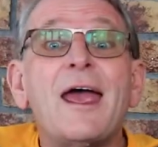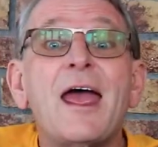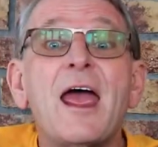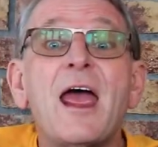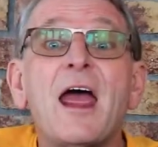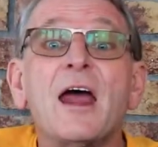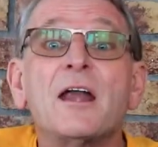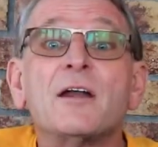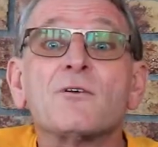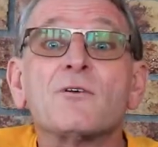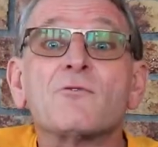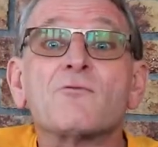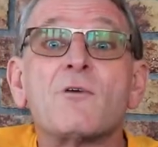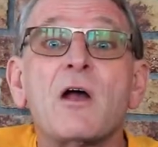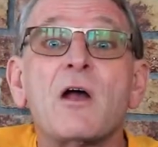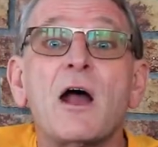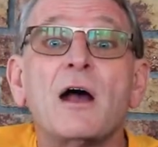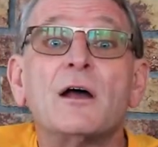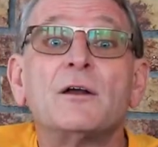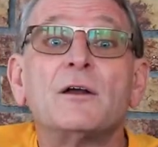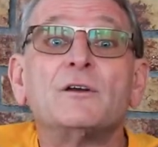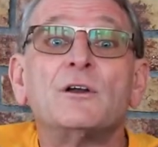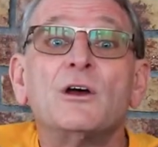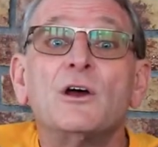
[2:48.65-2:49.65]
and
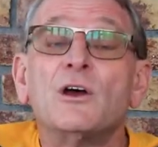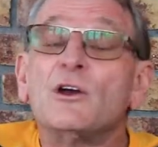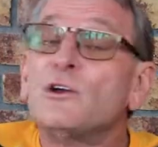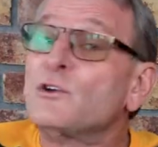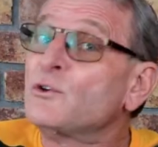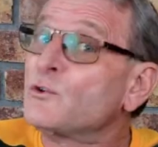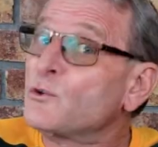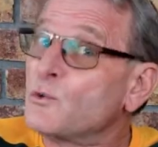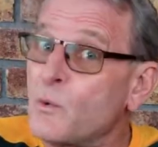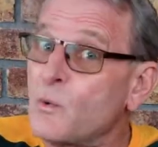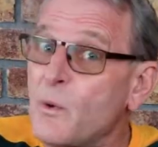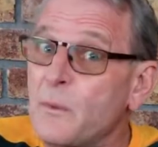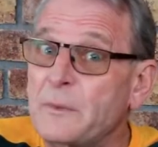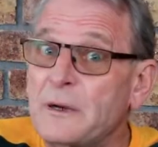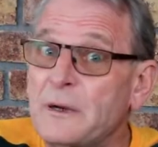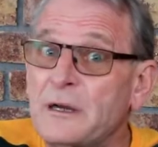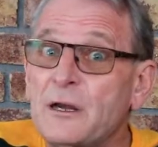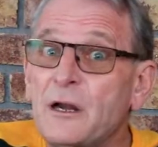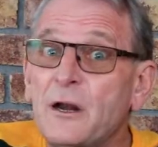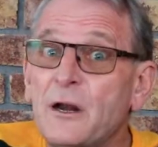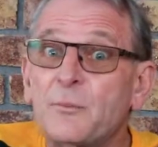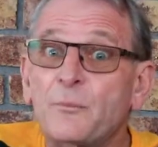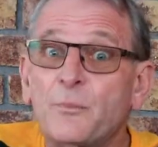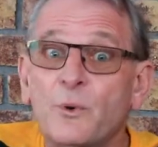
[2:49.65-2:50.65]
around
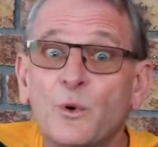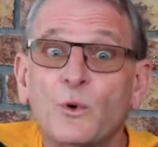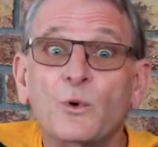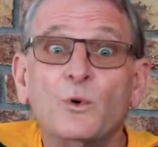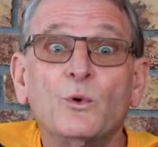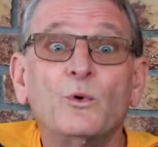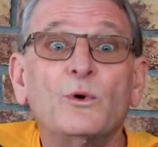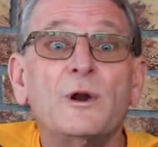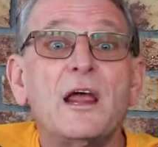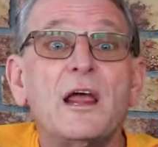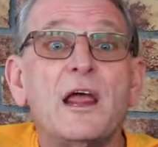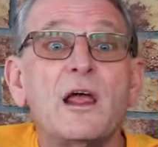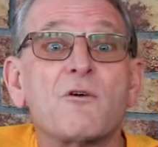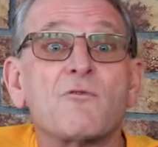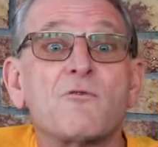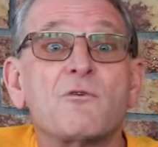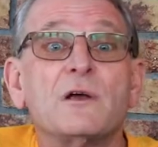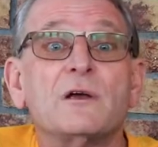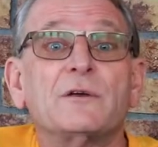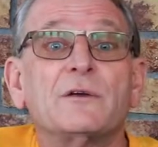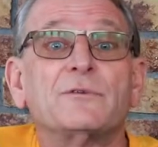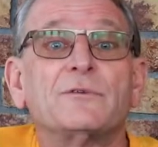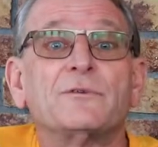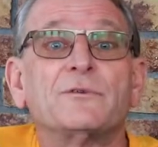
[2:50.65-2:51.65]
swimming pool
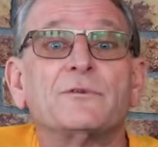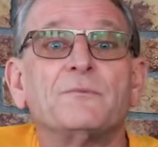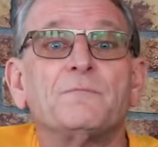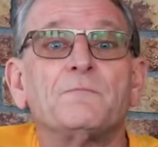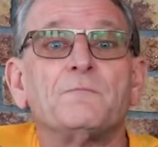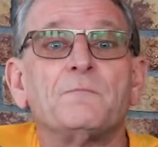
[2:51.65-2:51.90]
areas.